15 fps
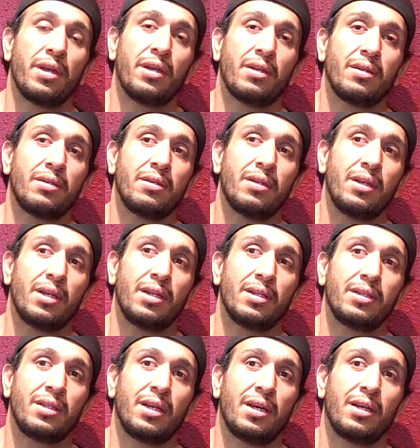and
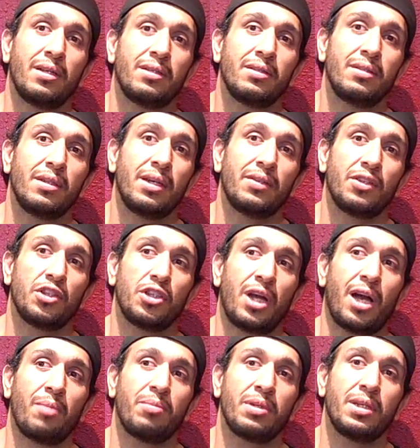the
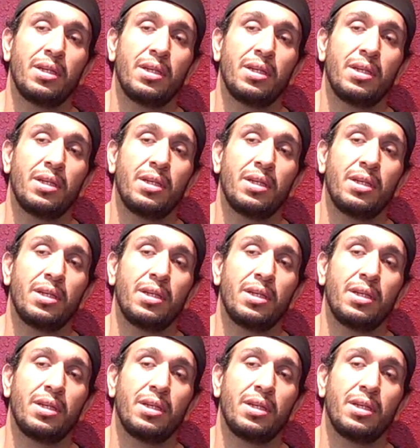shop,